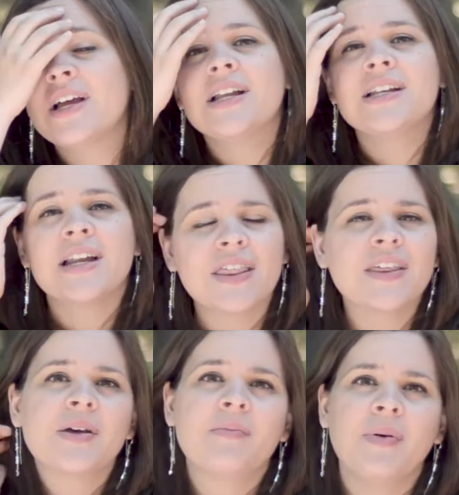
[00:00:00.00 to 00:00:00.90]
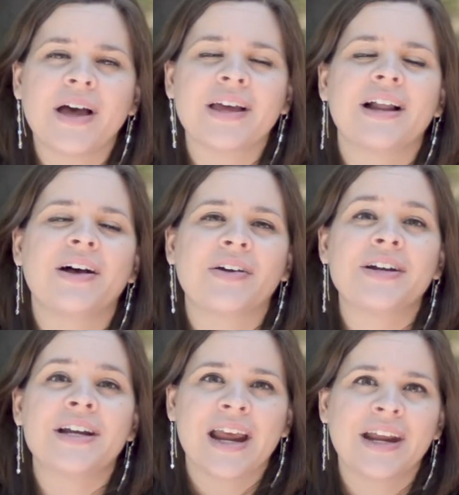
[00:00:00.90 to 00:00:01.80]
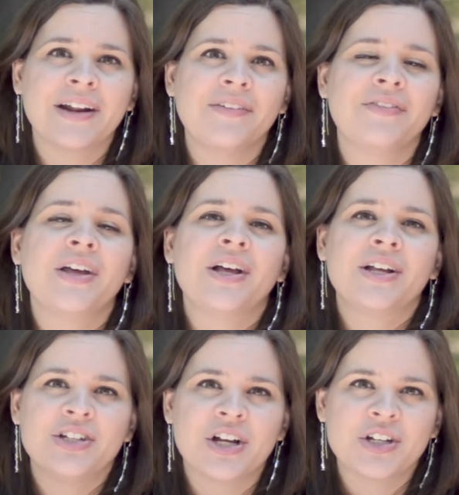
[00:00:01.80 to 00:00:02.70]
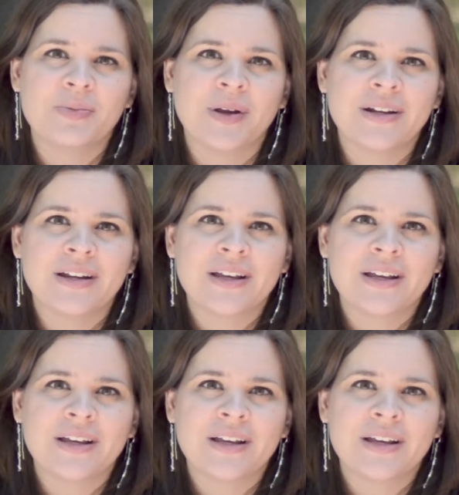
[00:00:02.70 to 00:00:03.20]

nothing but our negative judgment.